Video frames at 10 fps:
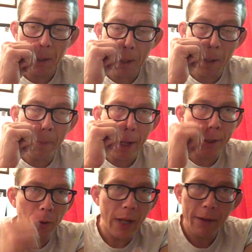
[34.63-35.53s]
I
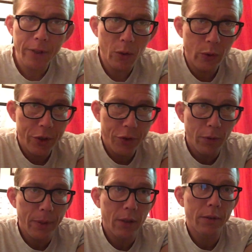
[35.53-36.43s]
don't have the
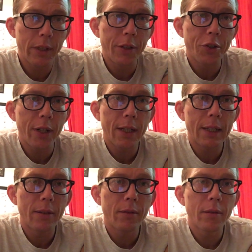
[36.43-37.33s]
original belt that
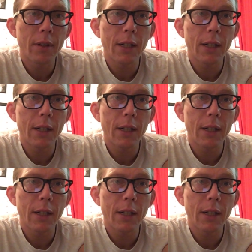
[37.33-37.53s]
John